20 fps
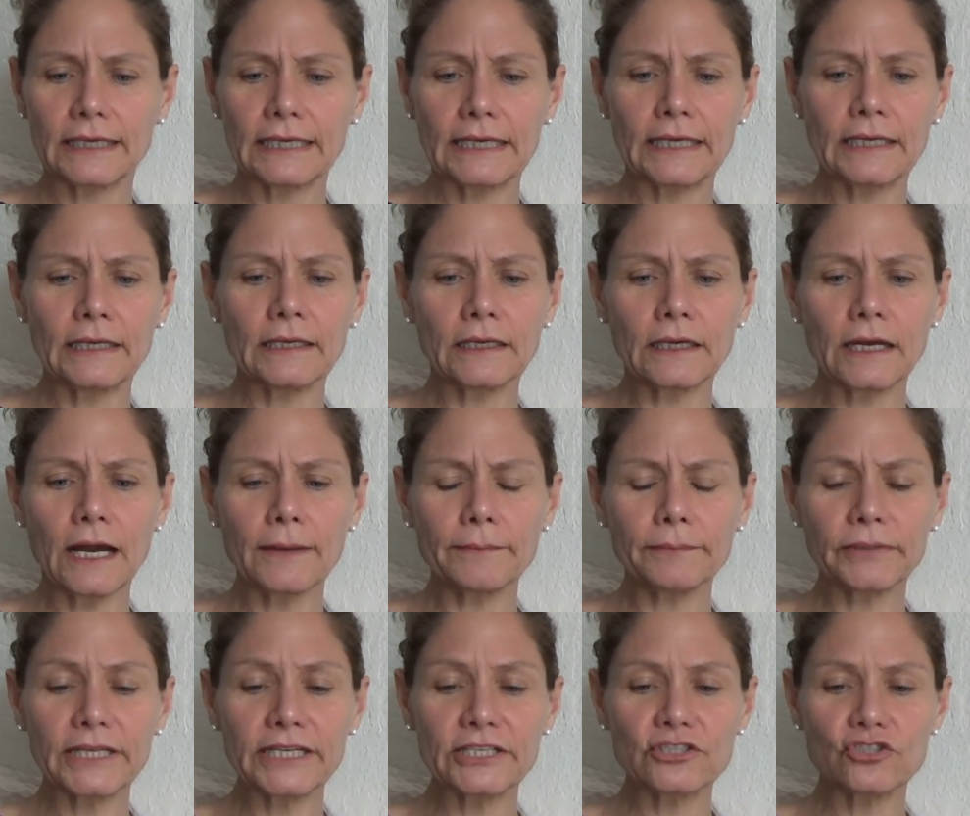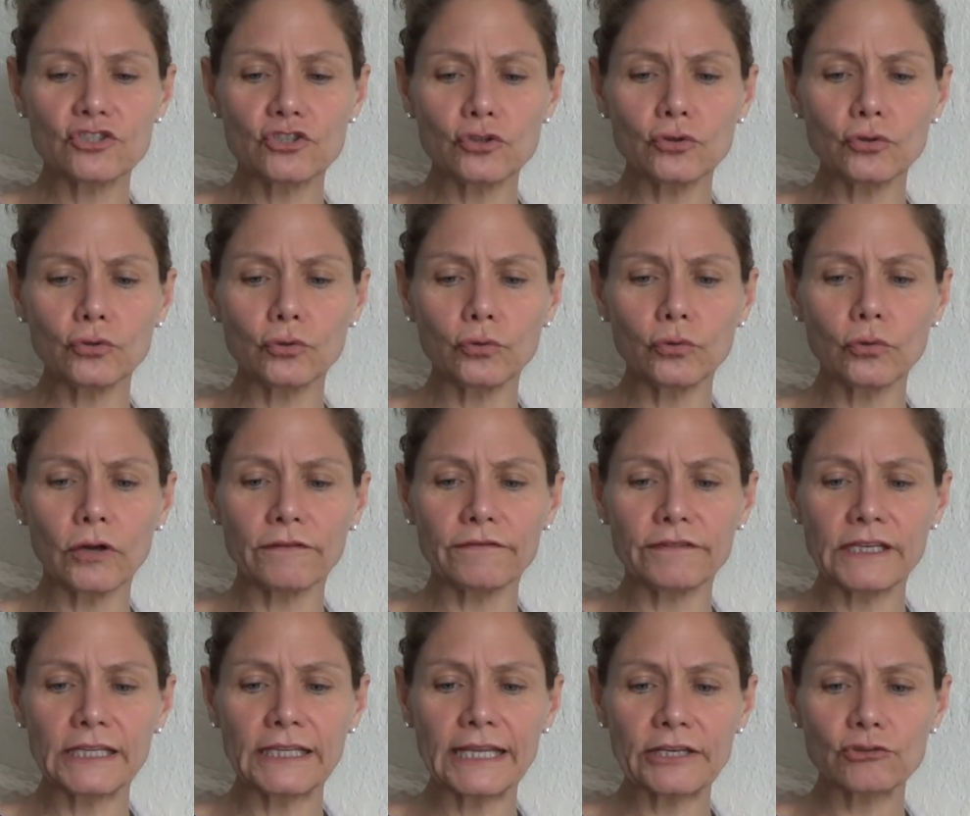in complex two of
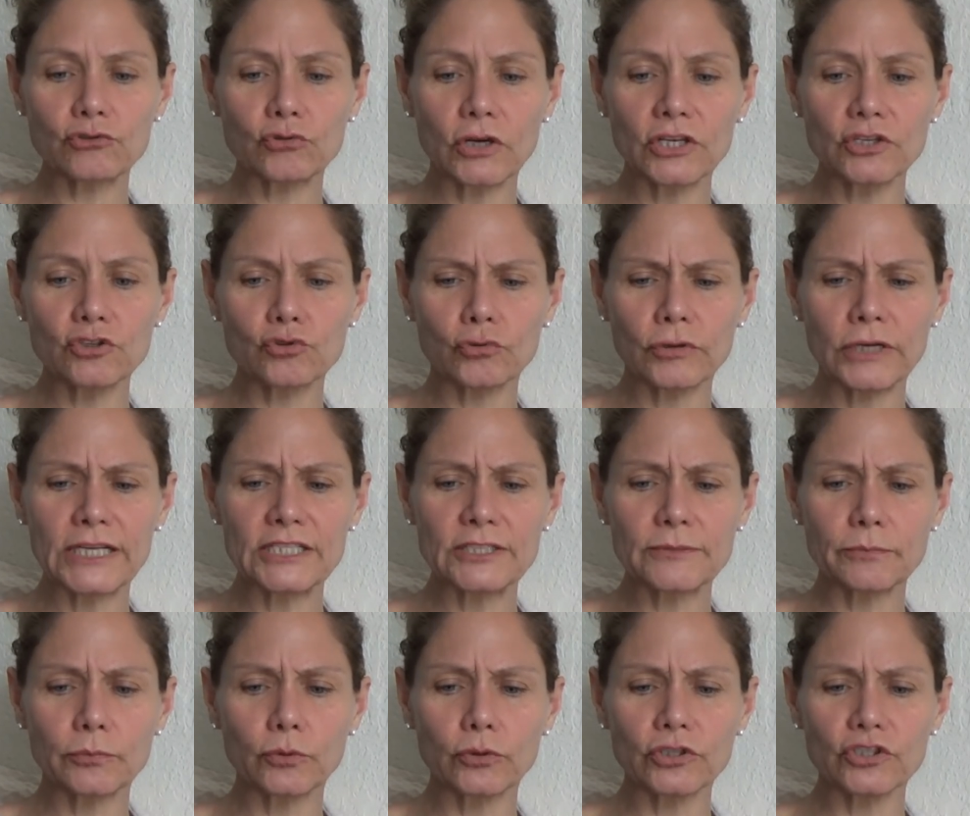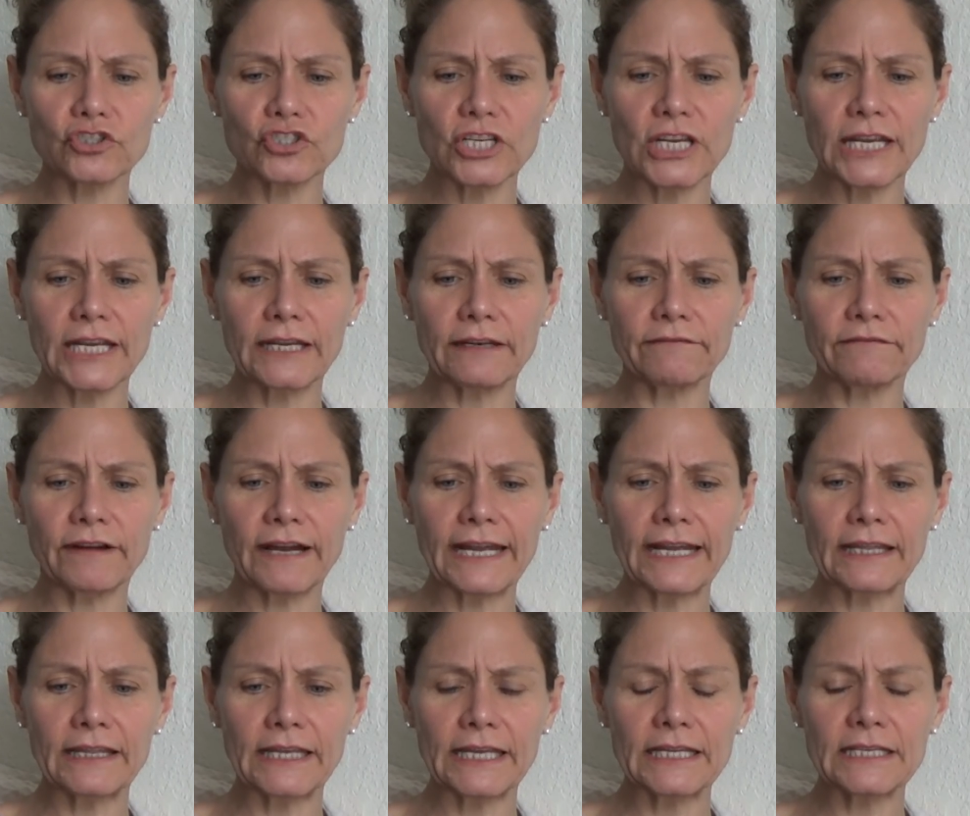the electron transport chain
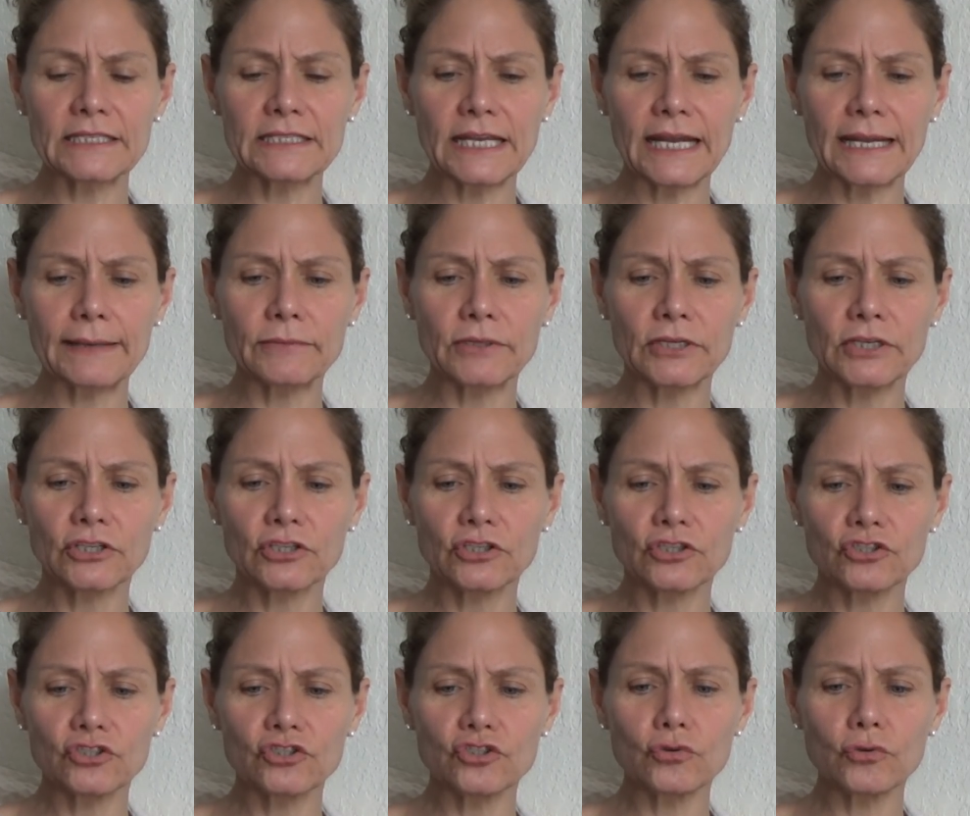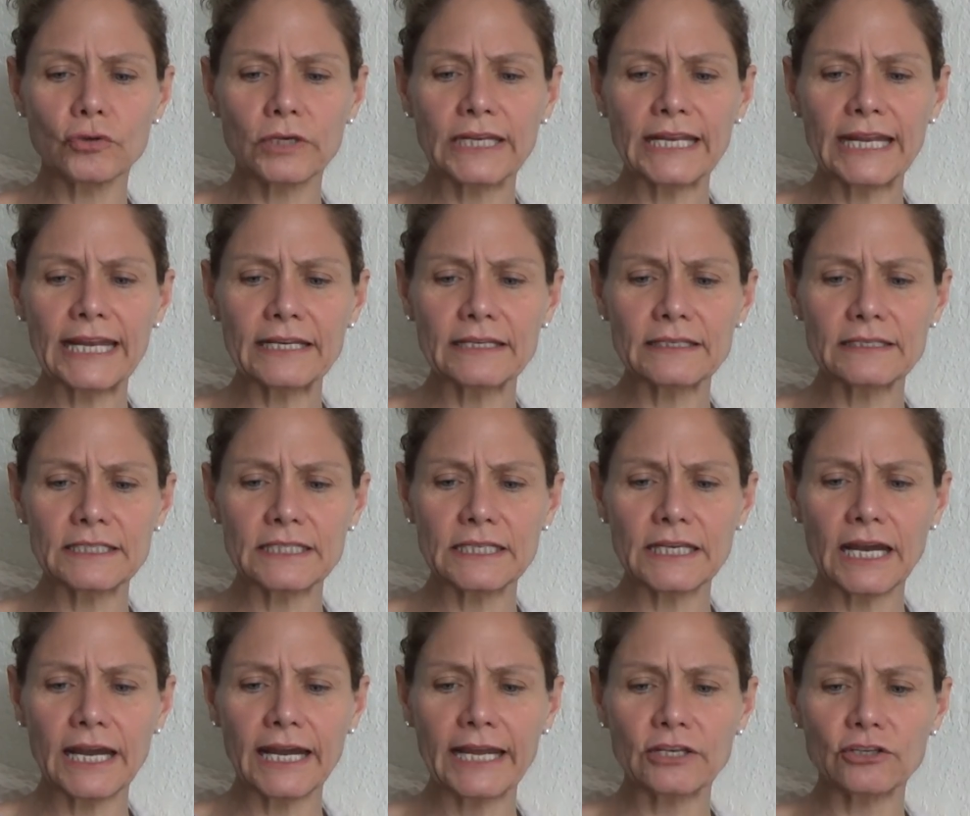via the enzyme succinate
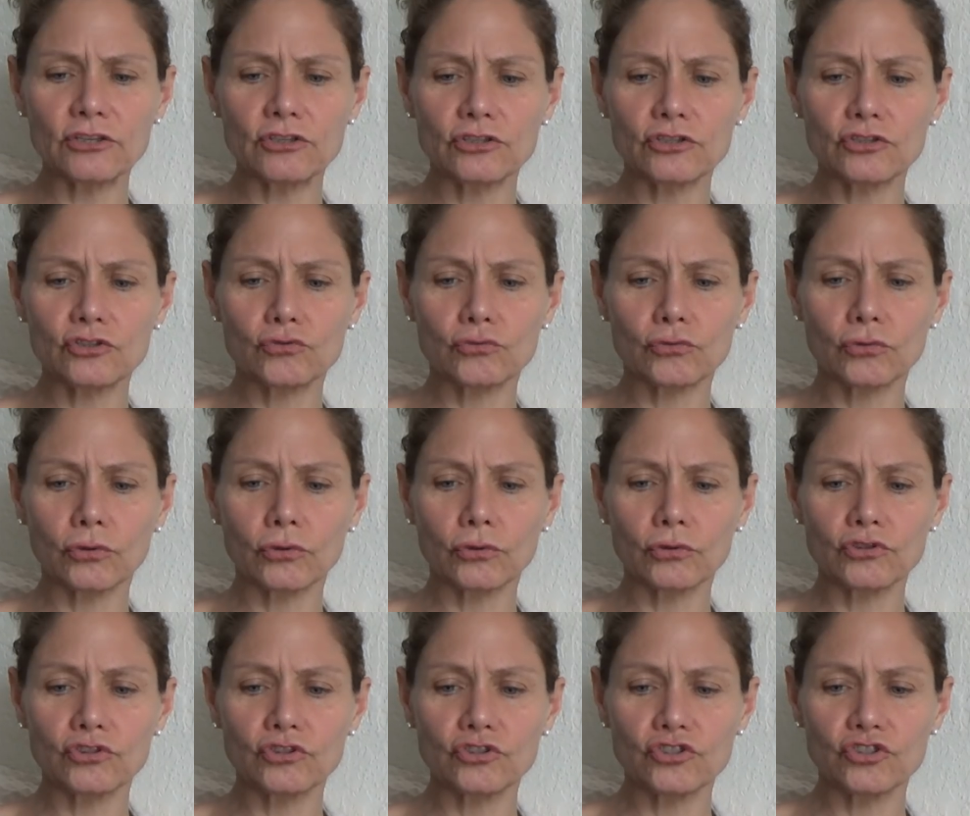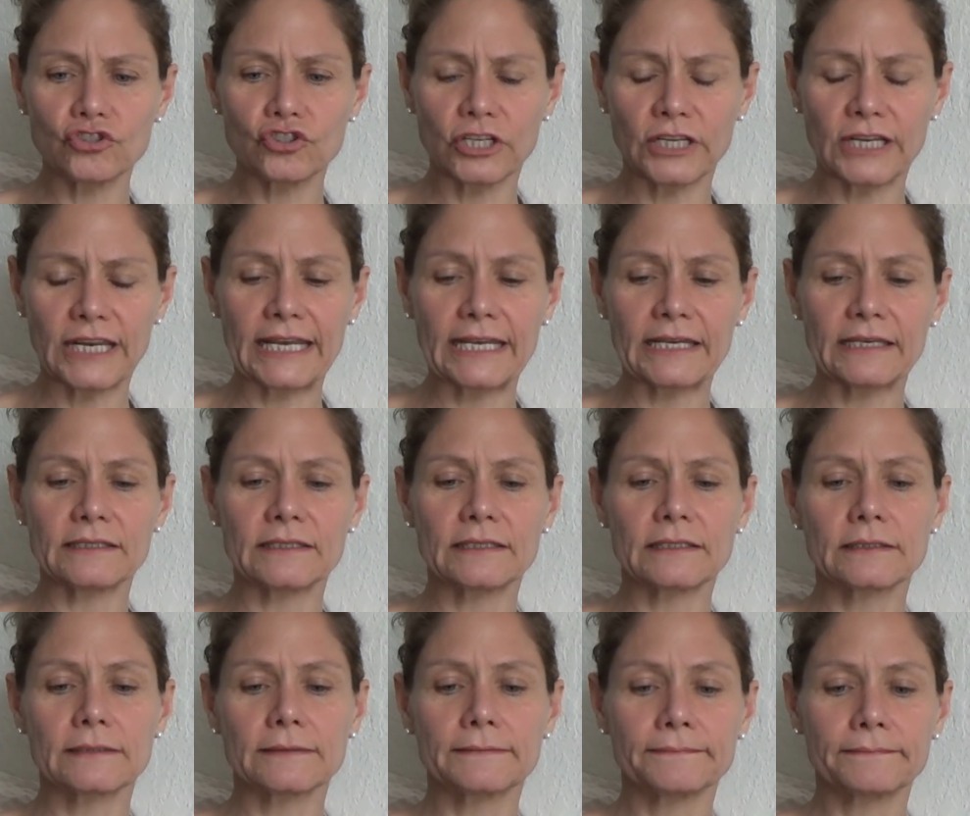
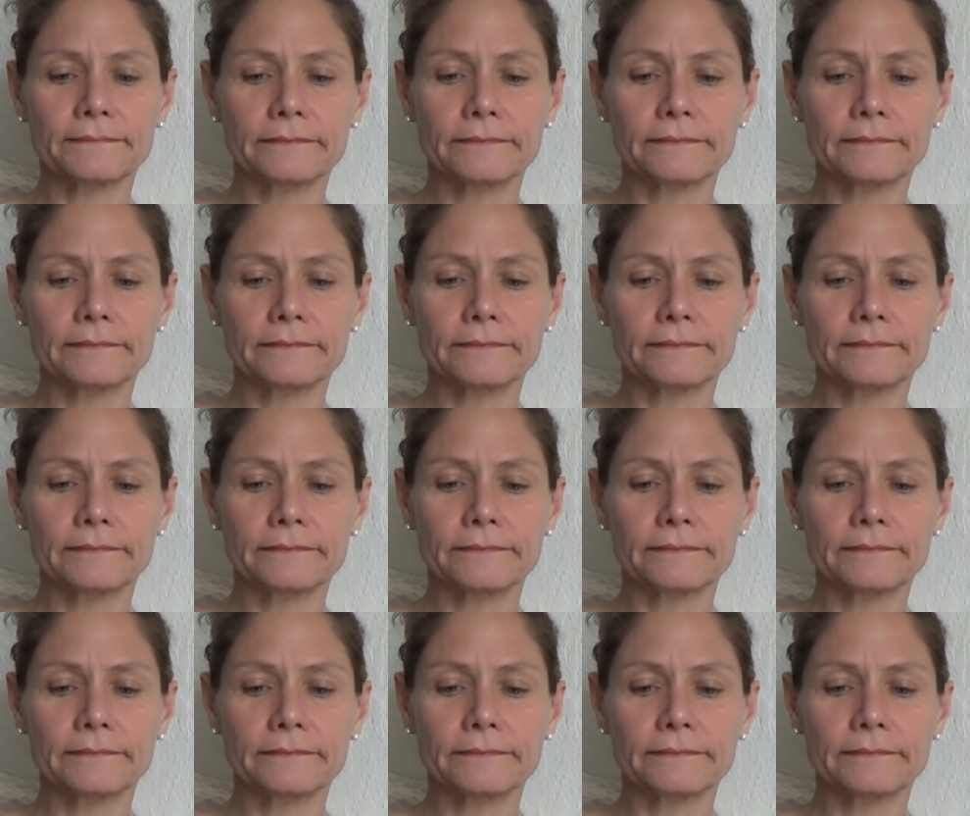dehydrogenase.